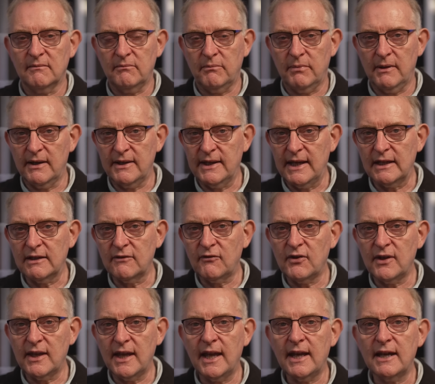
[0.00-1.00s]
by the end of
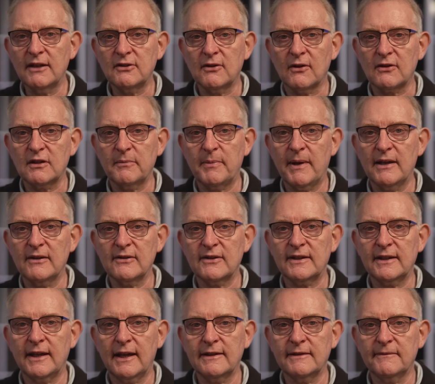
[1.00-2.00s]
the year, Dr. Powell
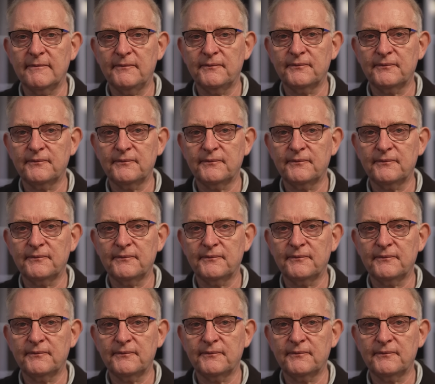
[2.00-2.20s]
said.